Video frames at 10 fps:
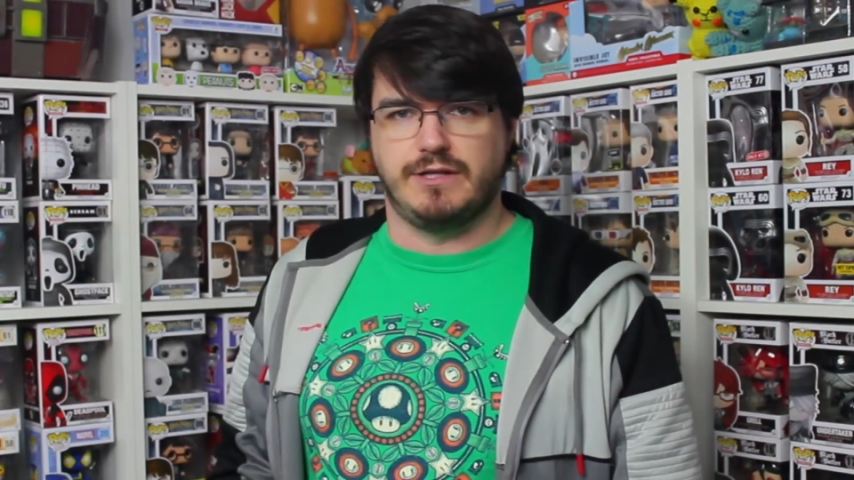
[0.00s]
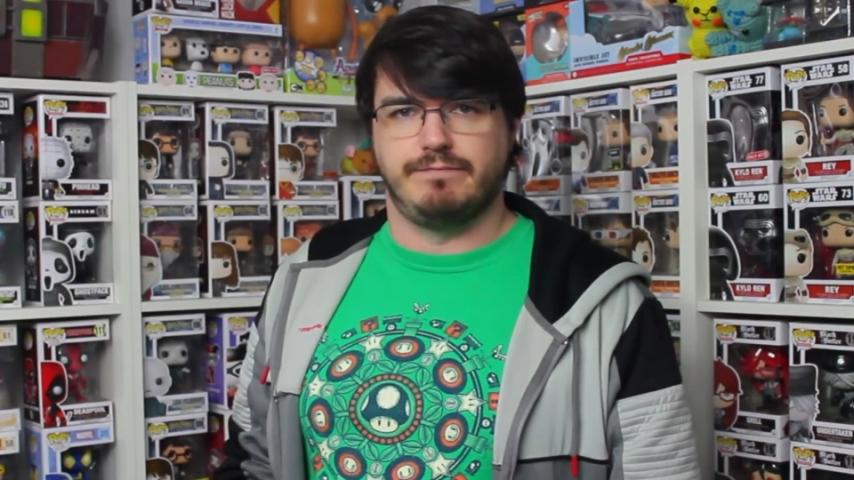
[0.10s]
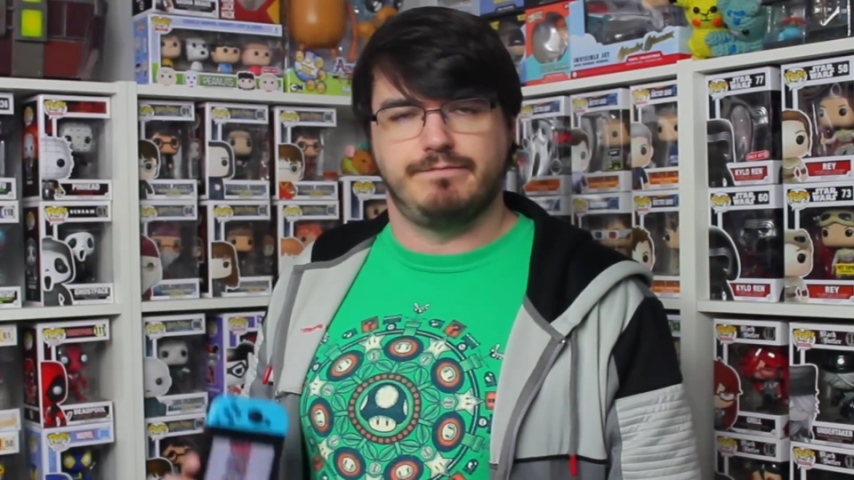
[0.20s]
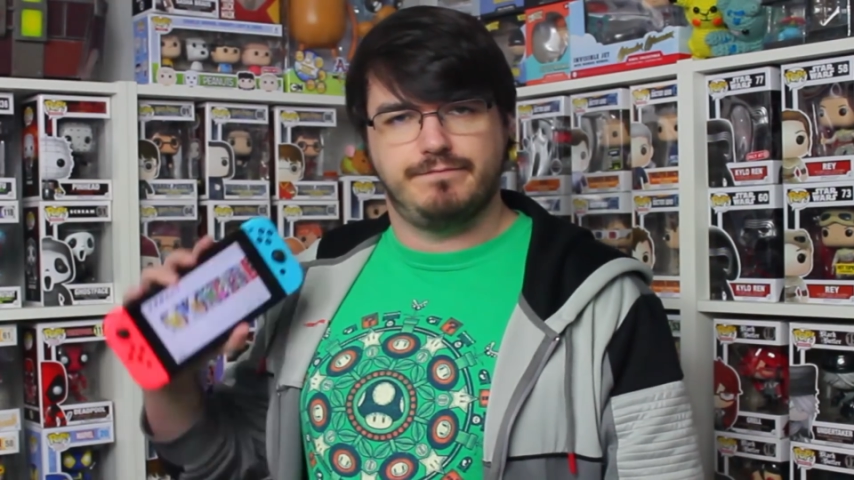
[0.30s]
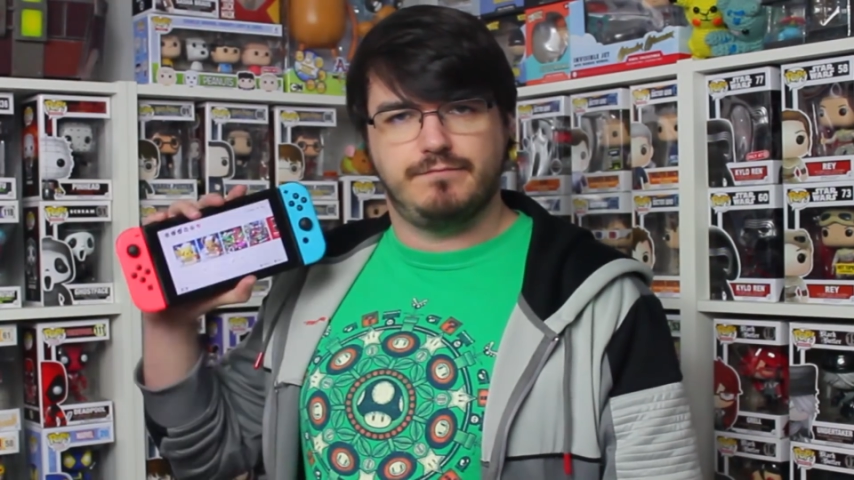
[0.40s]
we
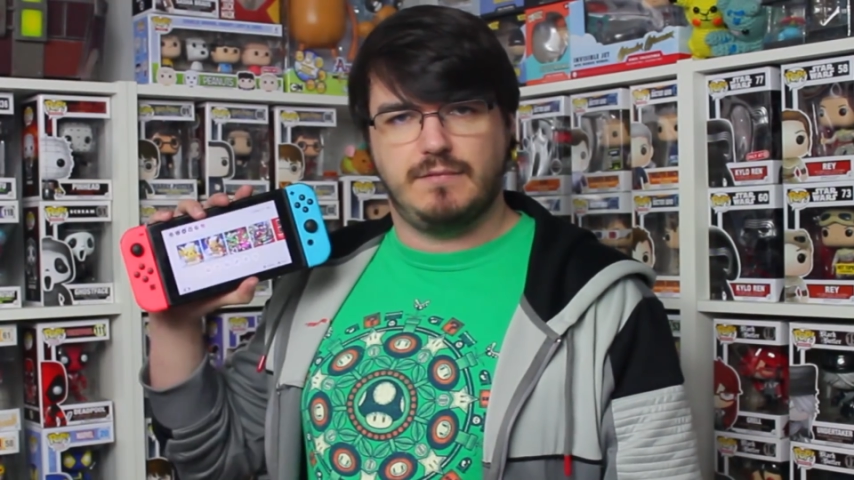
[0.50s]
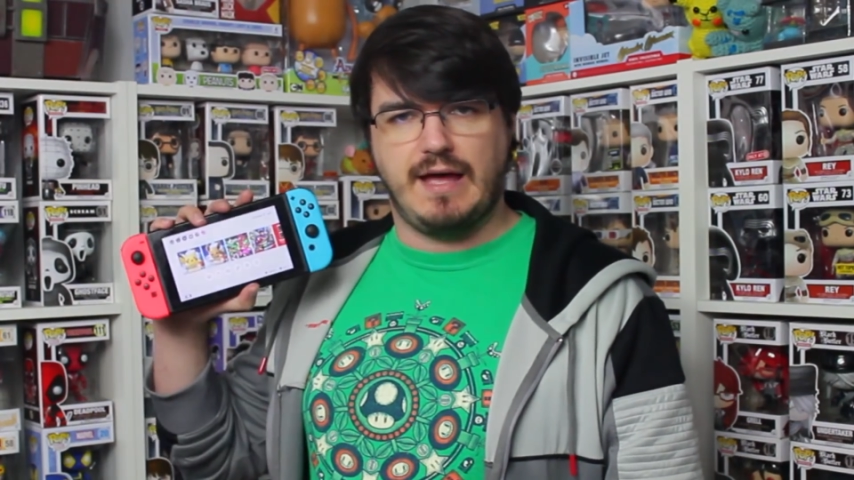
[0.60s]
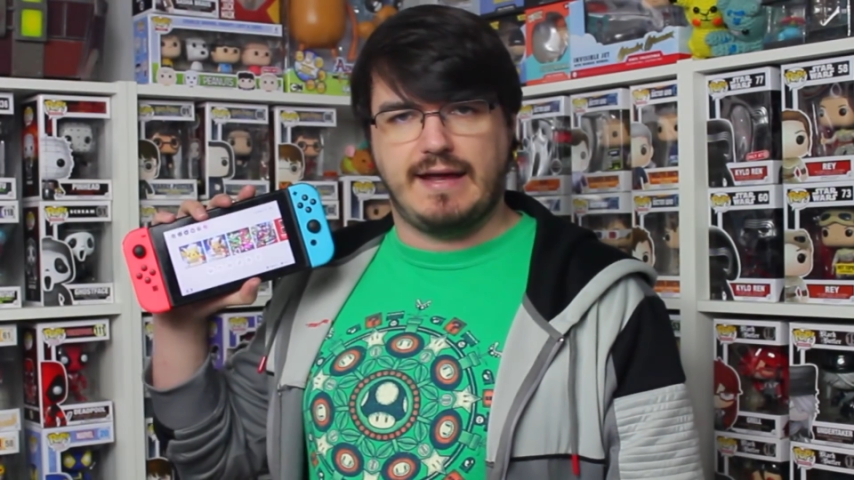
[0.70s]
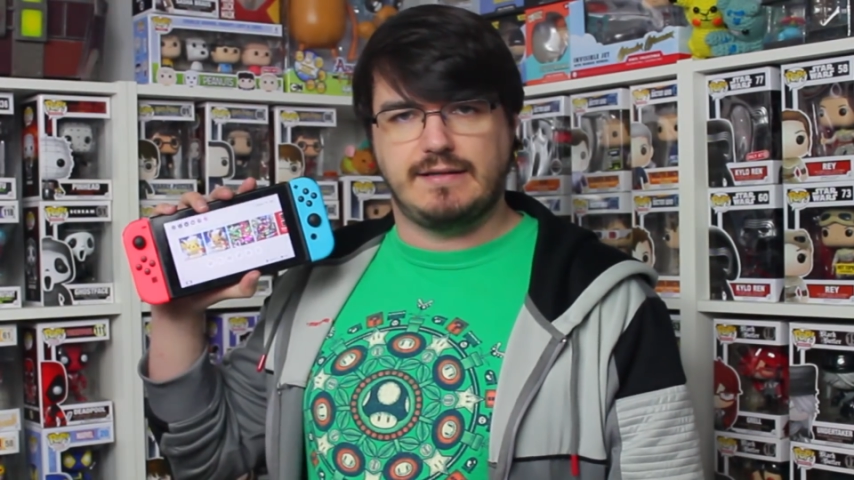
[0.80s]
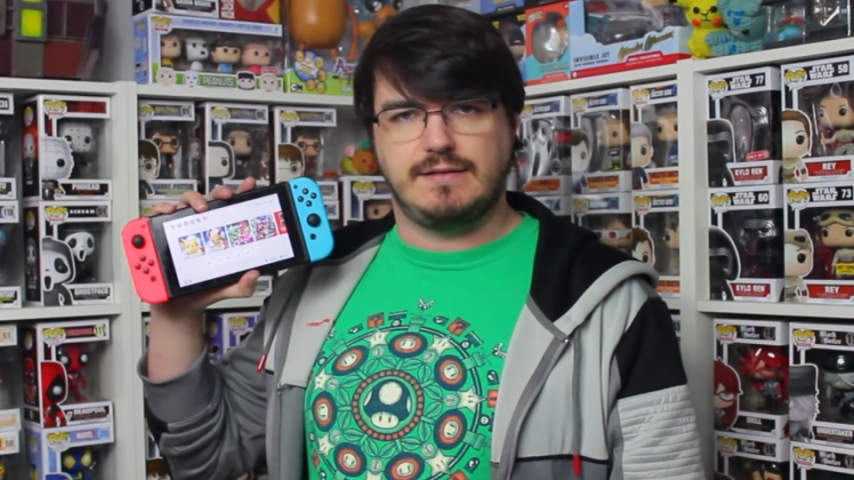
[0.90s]

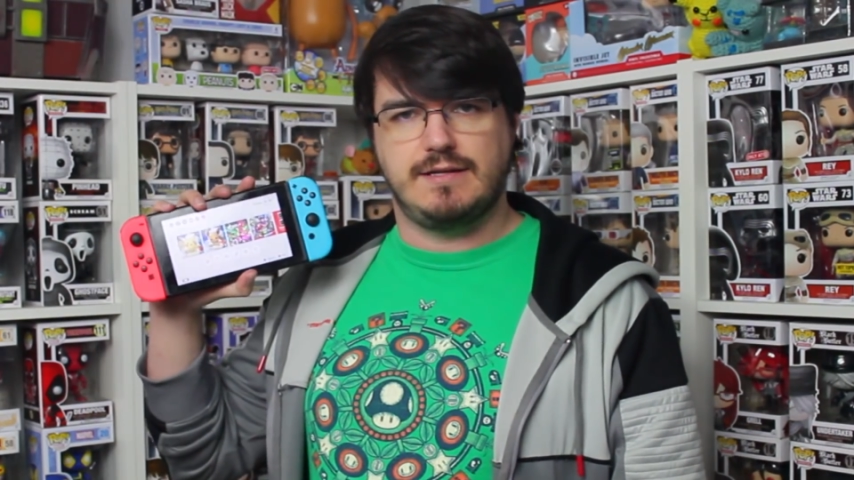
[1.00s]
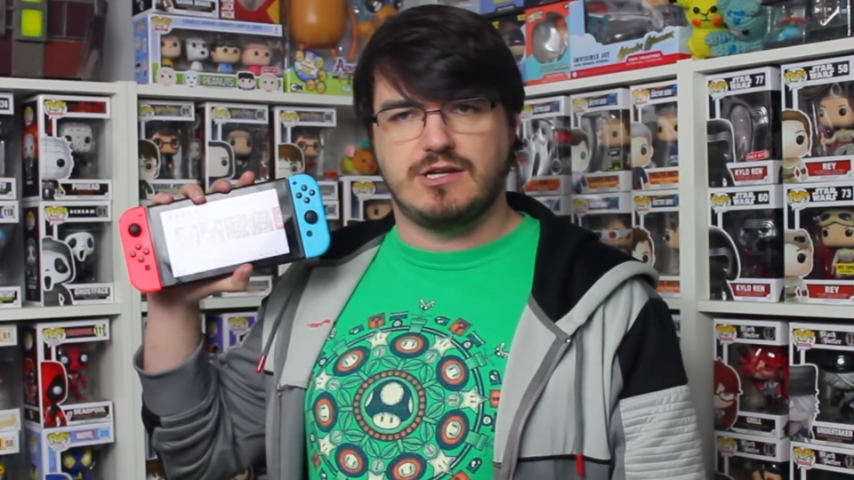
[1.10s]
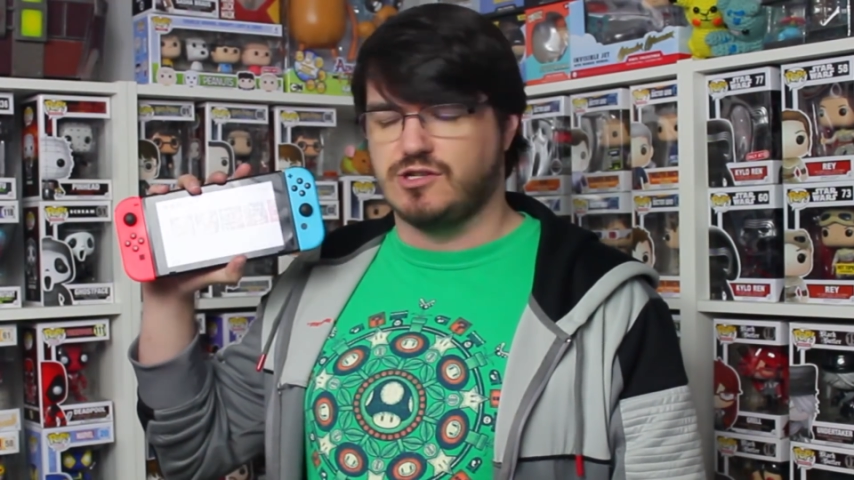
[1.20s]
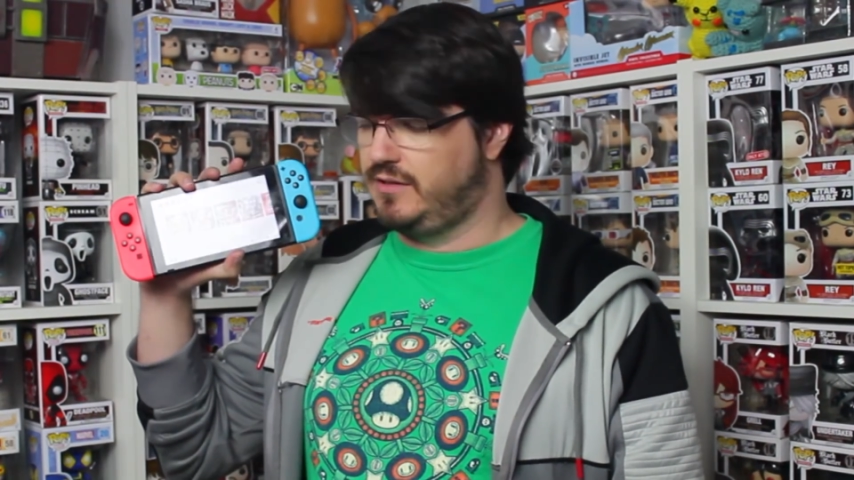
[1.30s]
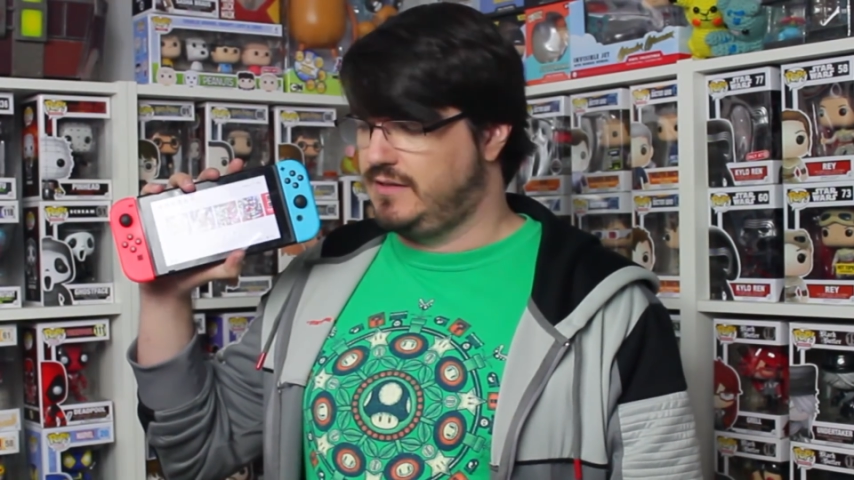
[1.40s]
got it
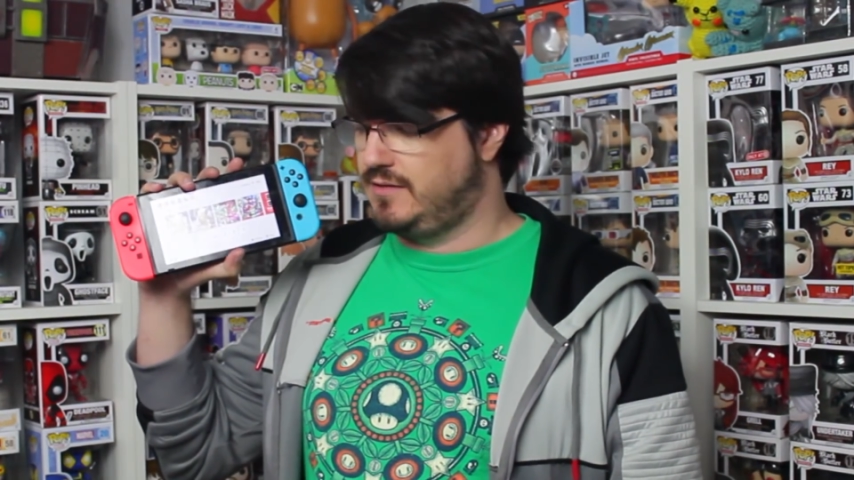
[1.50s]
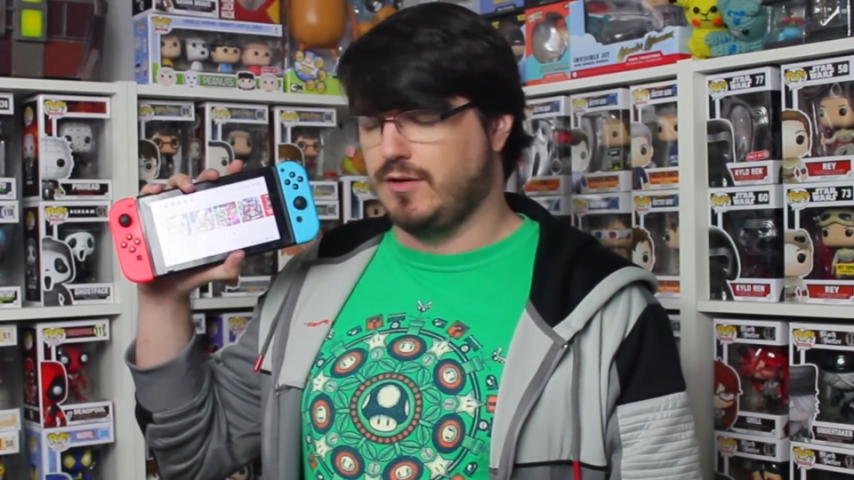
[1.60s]
digitally,